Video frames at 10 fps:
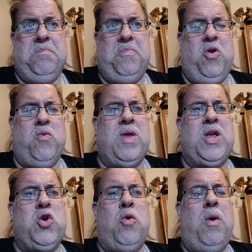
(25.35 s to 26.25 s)
I'm not really
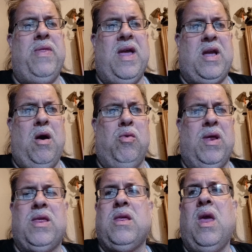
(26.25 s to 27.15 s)
sure what their goal
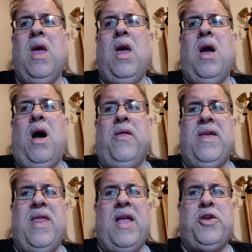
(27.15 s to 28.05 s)
is. Are
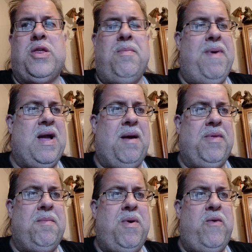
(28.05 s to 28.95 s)
they there just to back up
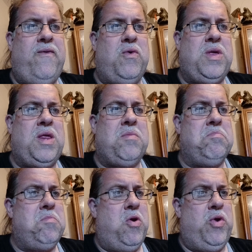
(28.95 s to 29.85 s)
the Imperial forces?
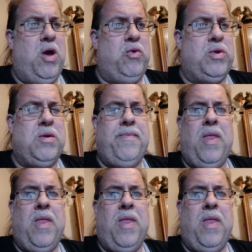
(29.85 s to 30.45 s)
Who knows?